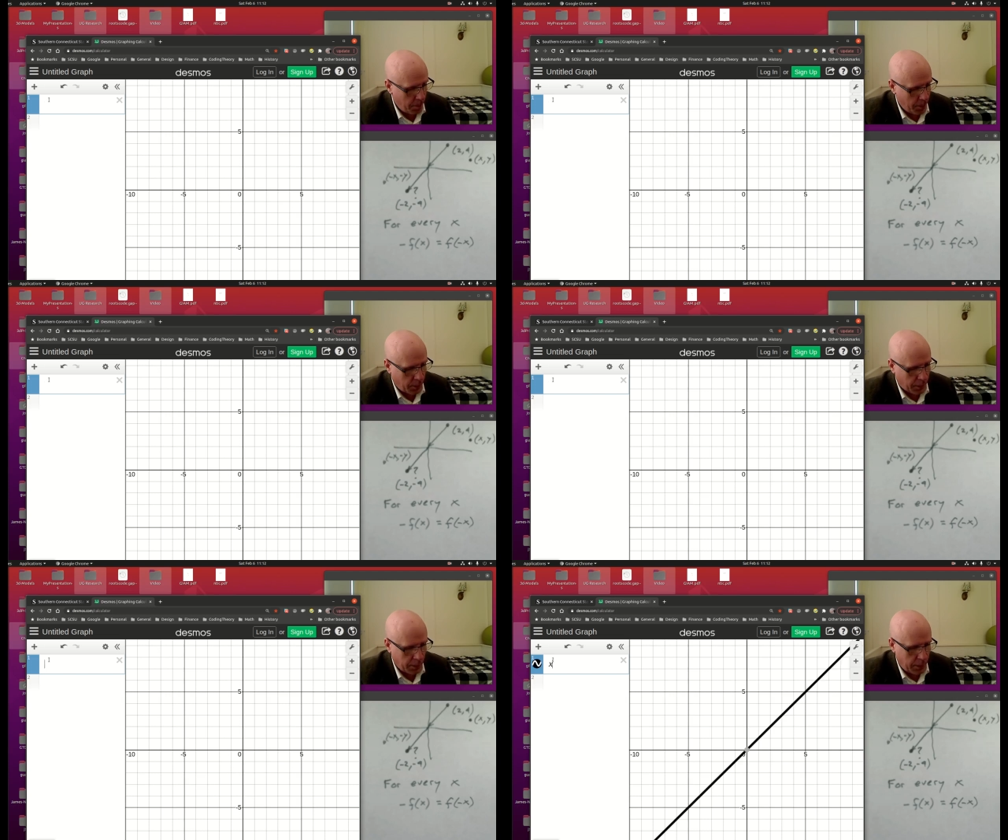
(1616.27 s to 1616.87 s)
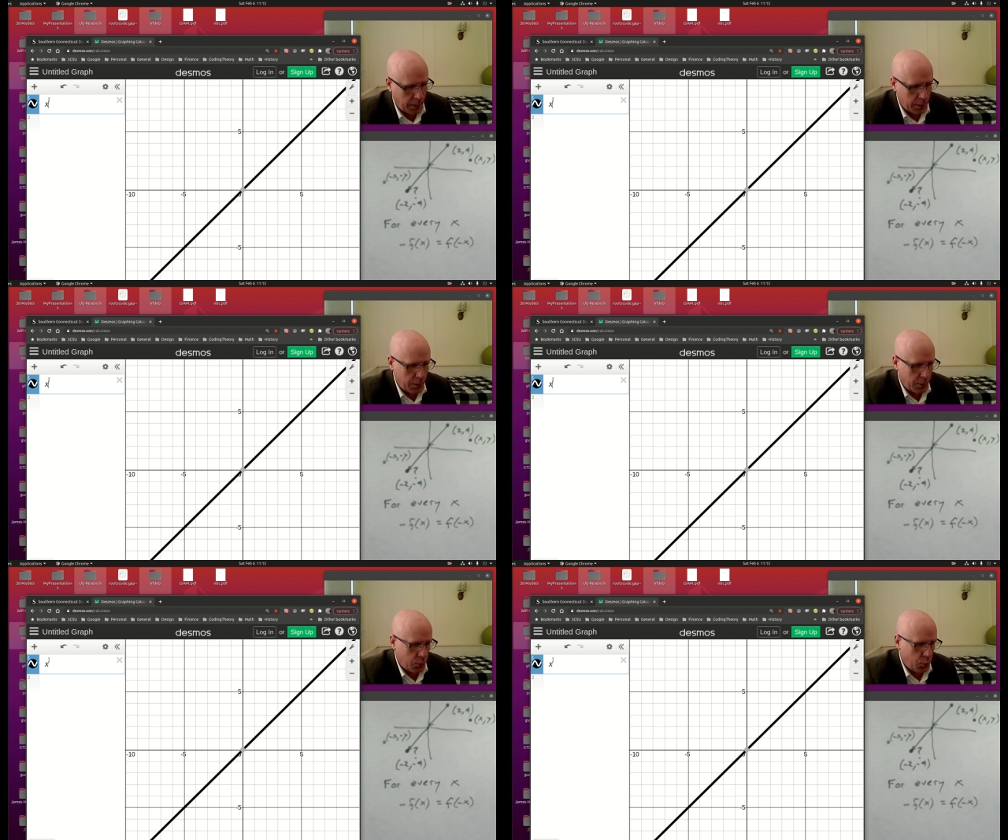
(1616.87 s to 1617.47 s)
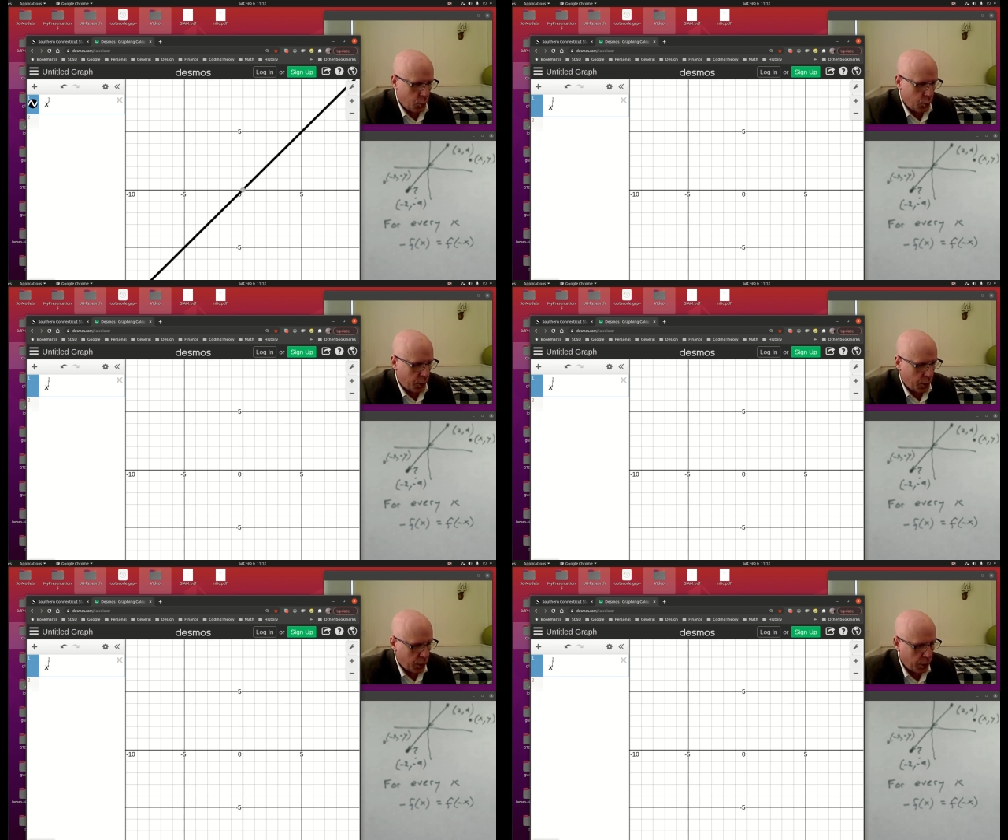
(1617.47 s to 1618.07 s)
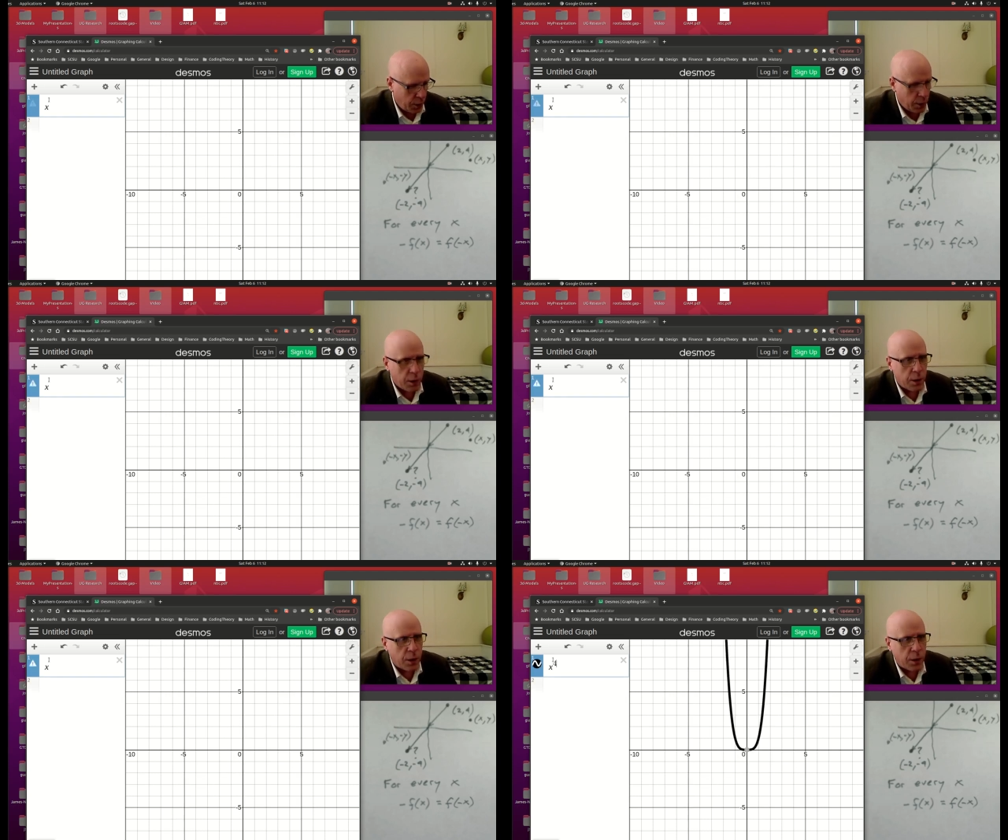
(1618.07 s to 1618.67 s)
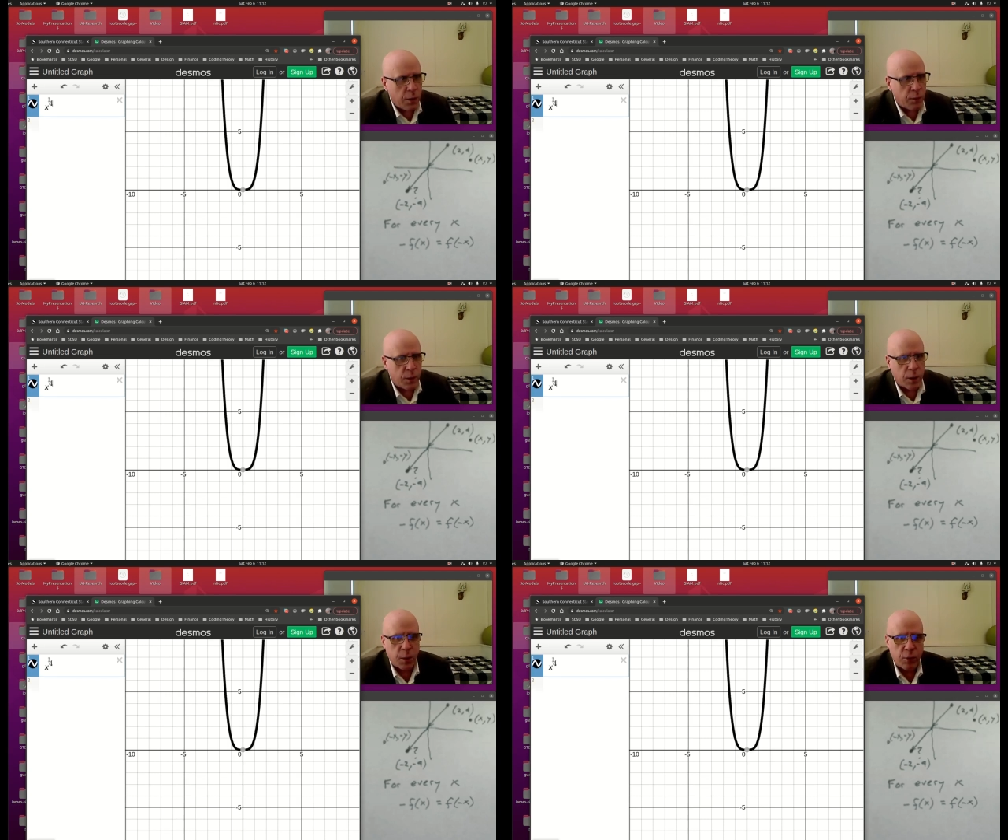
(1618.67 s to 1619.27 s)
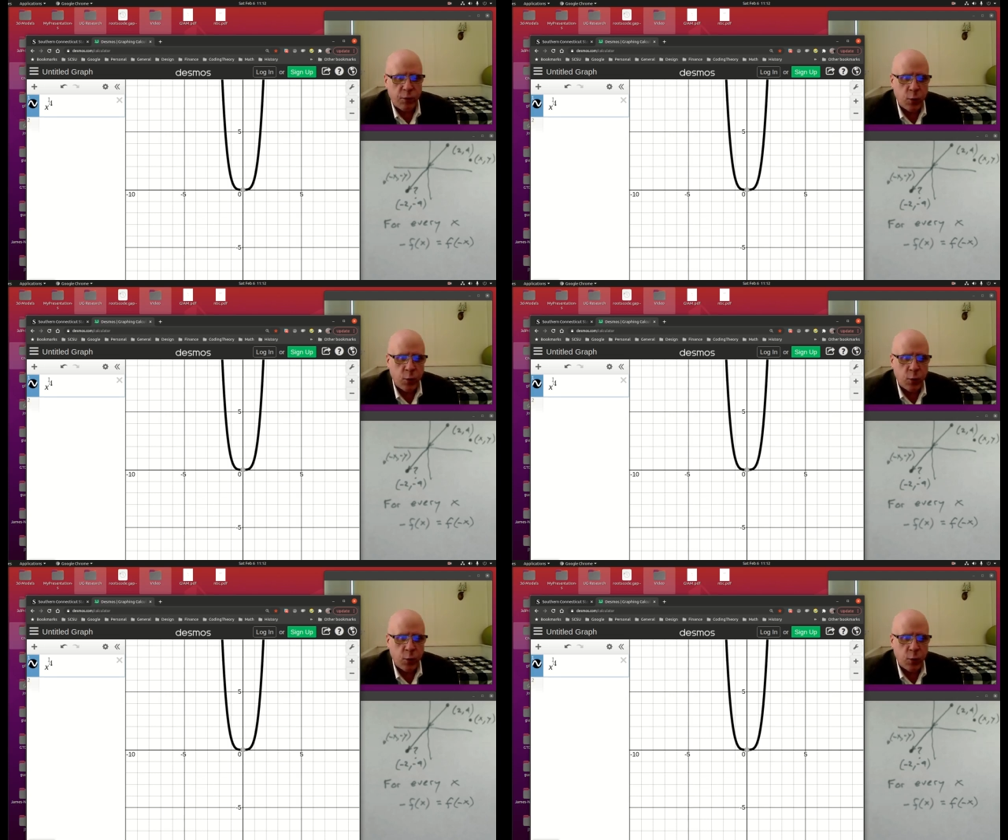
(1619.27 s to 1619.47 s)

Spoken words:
like x to the even number 4.